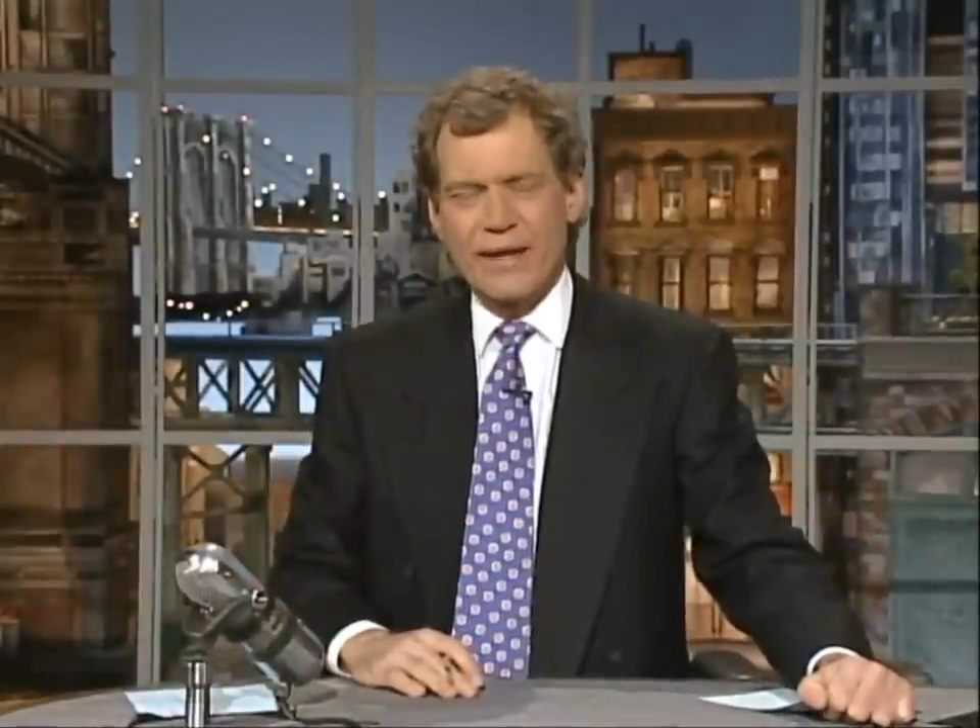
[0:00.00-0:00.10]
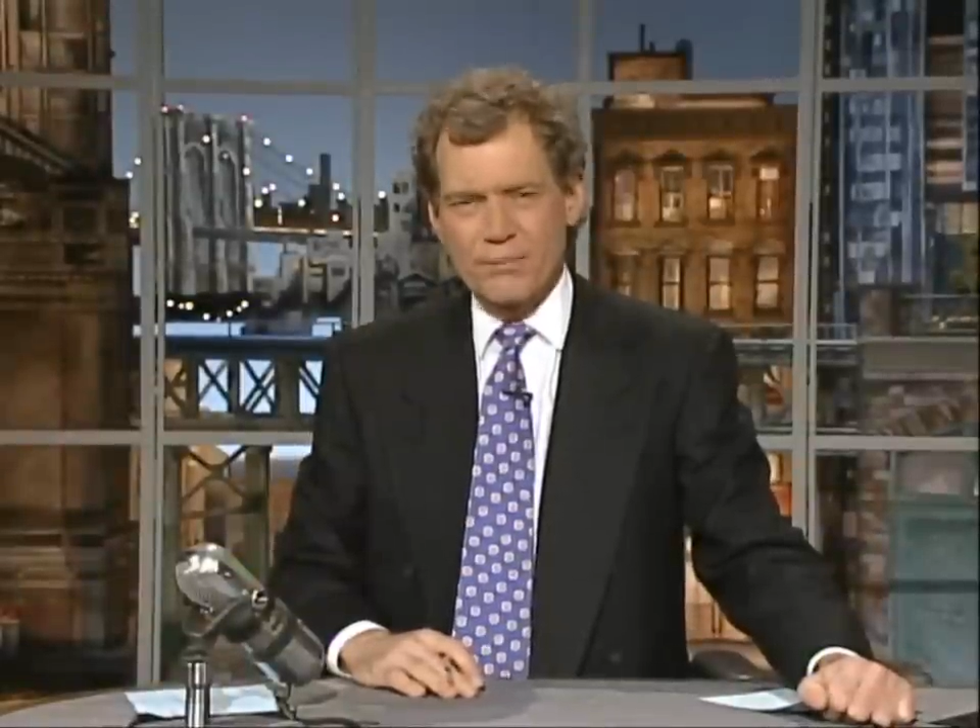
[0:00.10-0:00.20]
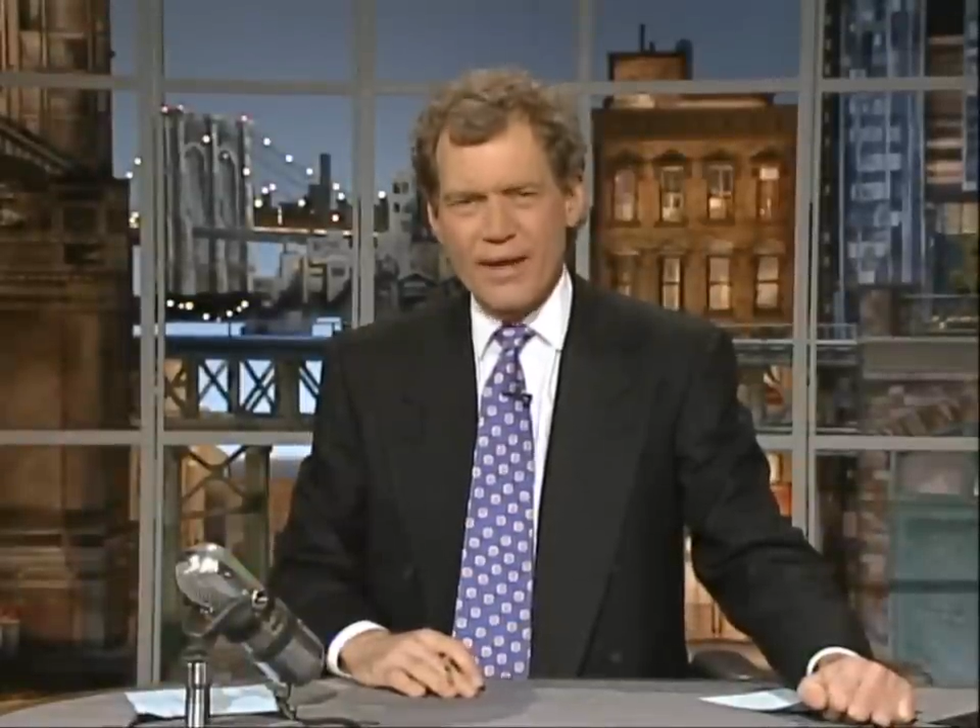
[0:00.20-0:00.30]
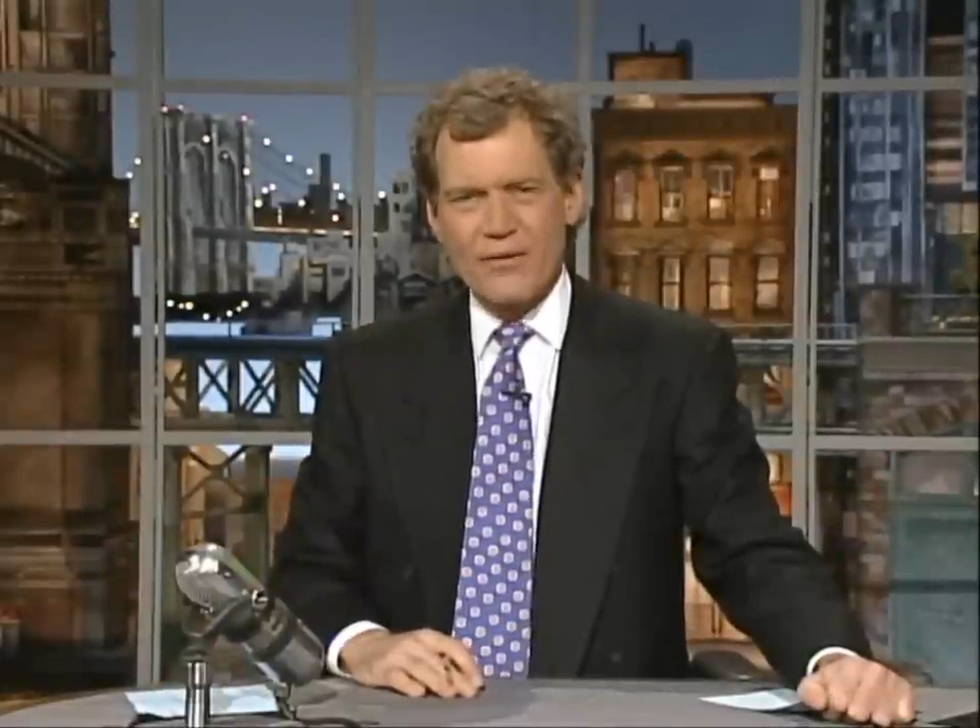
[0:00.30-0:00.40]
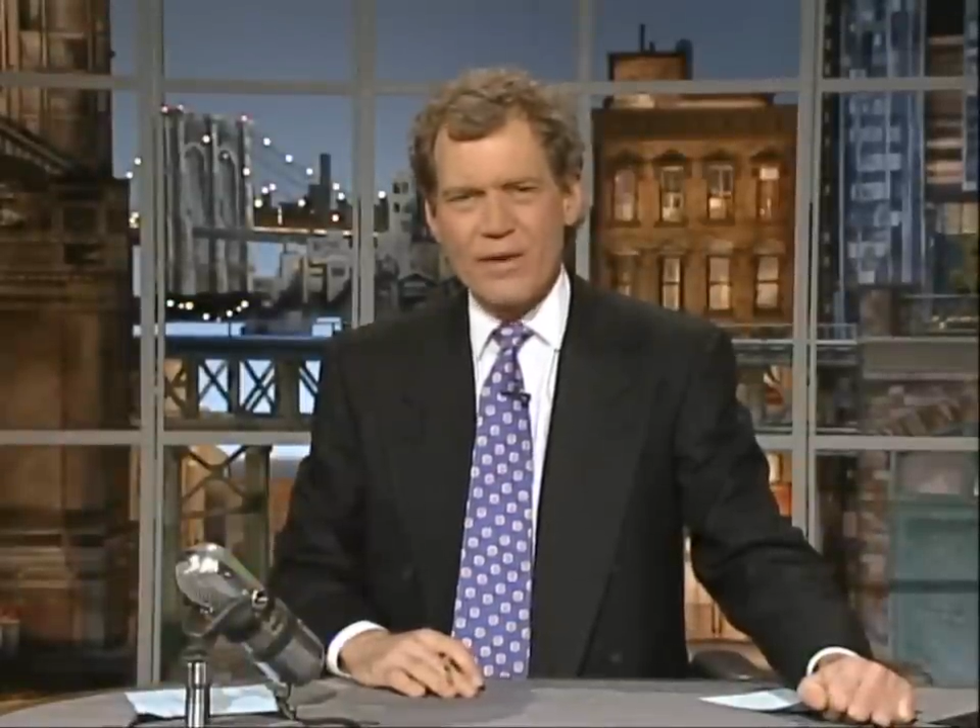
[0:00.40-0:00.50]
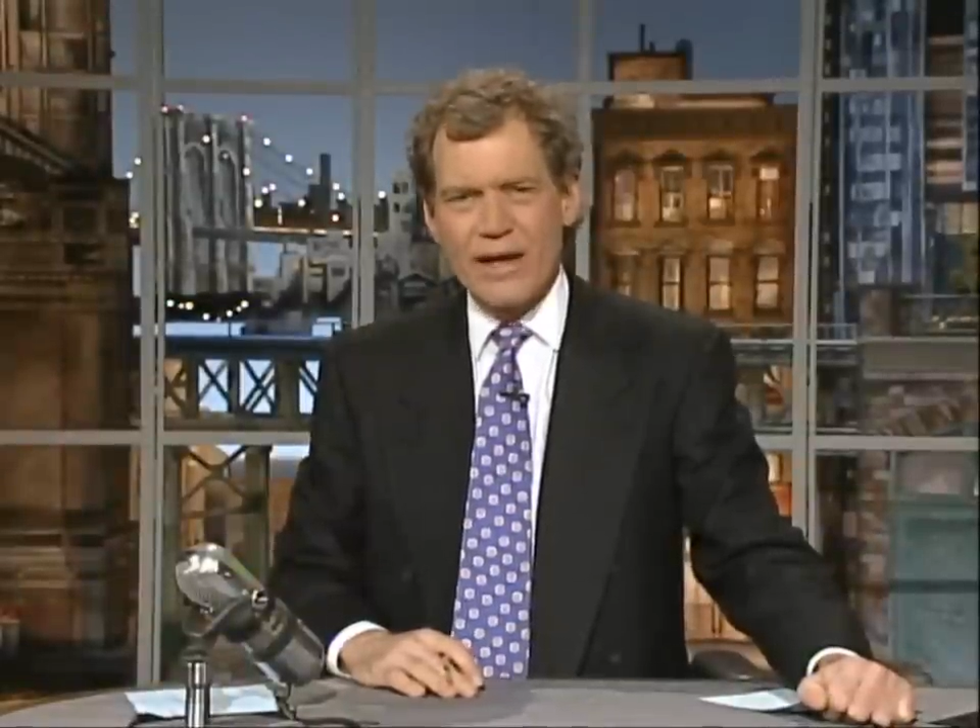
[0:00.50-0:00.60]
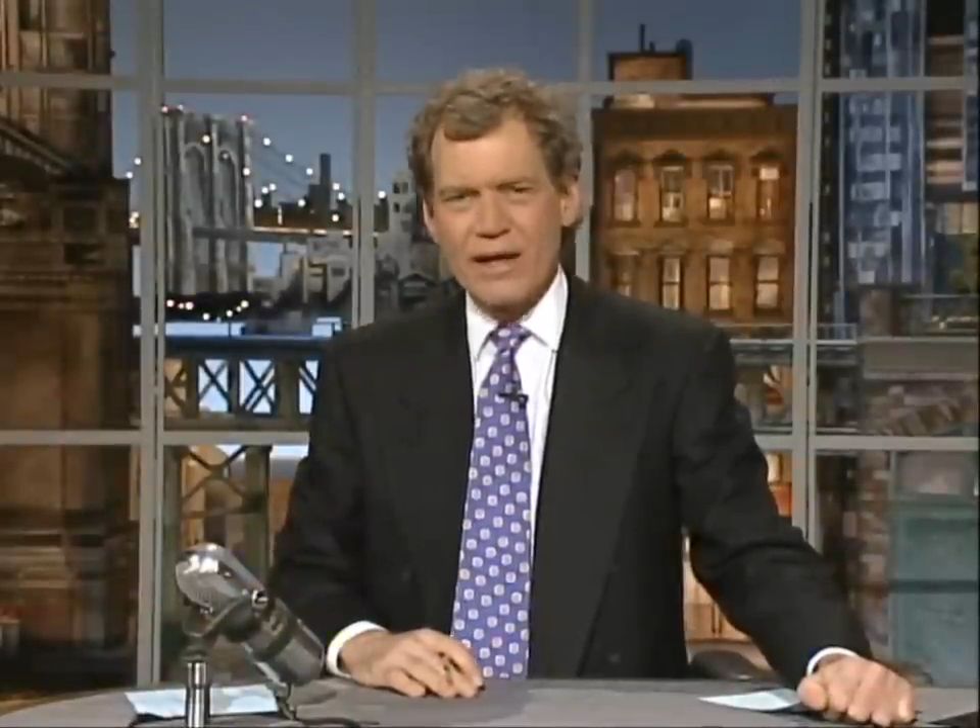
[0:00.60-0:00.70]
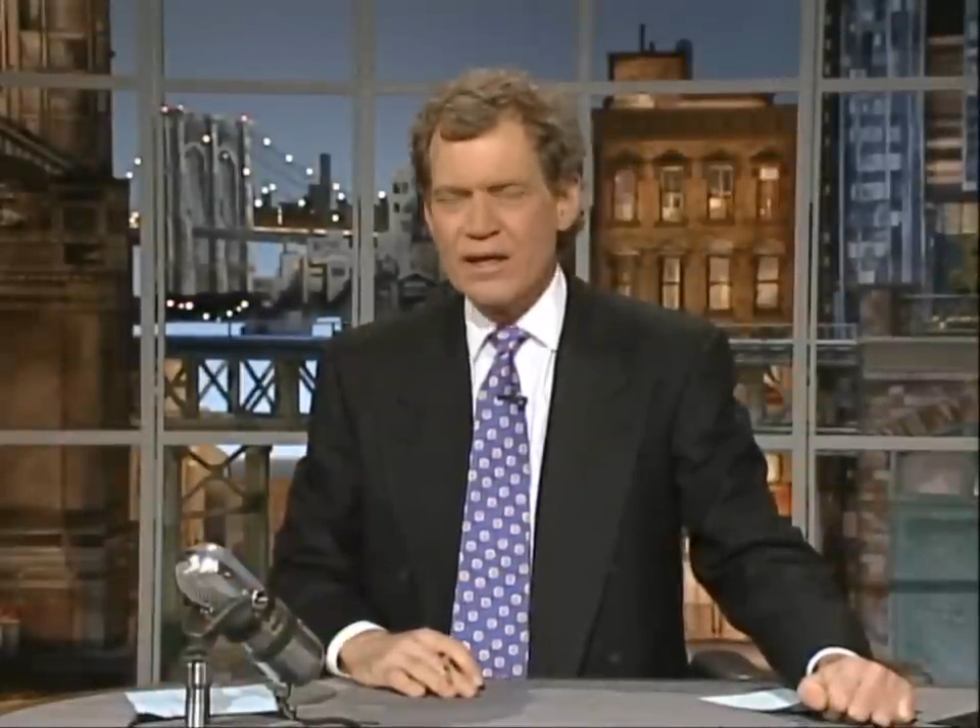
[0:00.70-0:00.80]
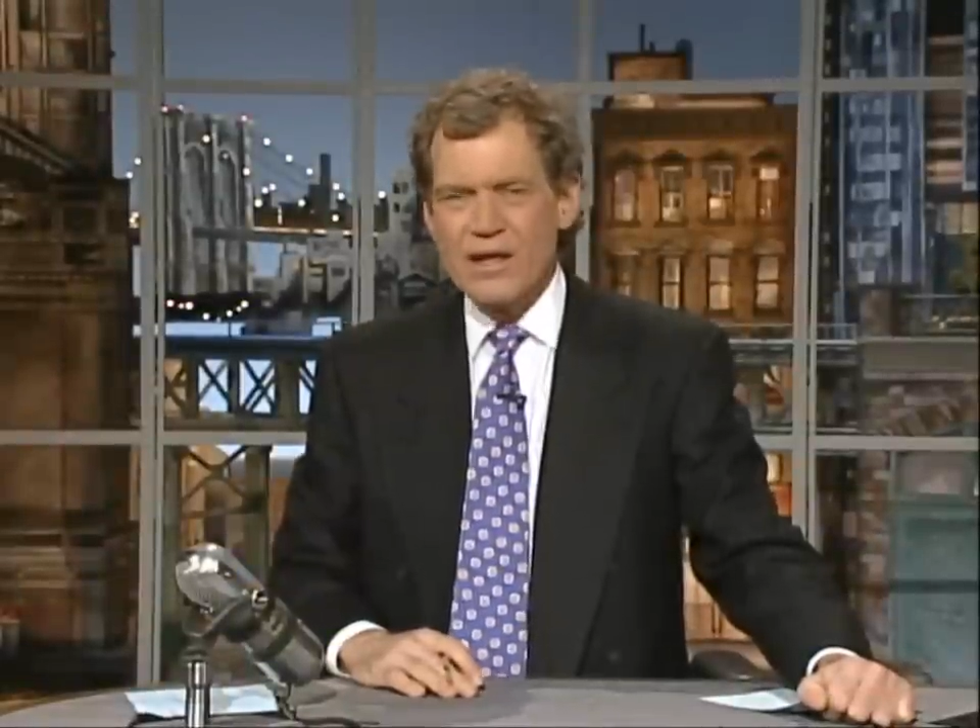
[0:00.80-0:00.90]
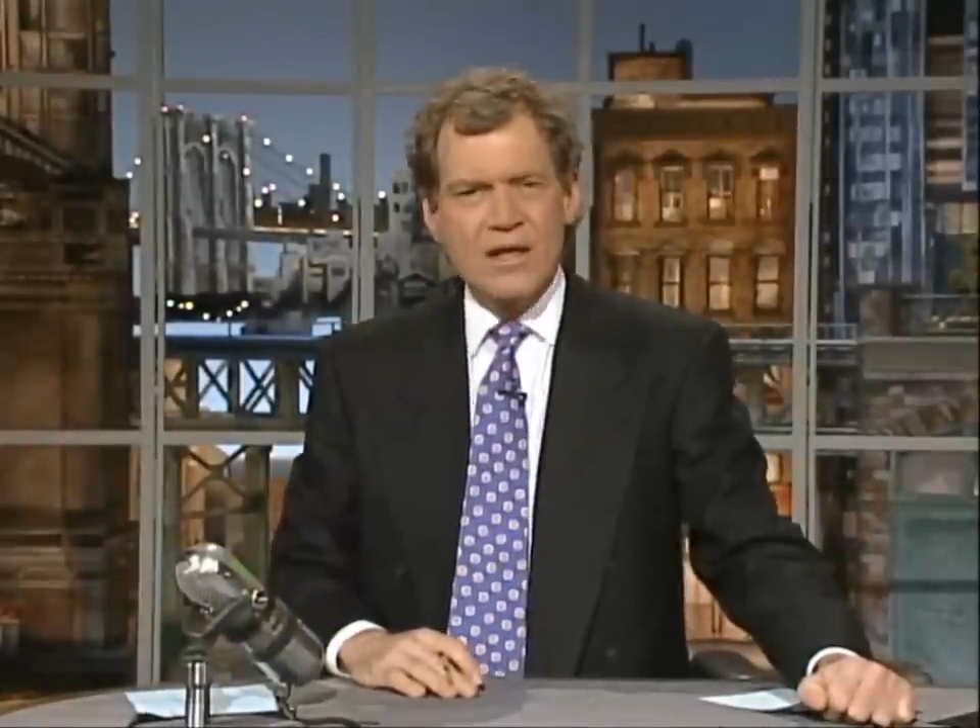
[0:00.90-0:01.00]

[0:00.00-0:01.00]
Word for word: And by the way,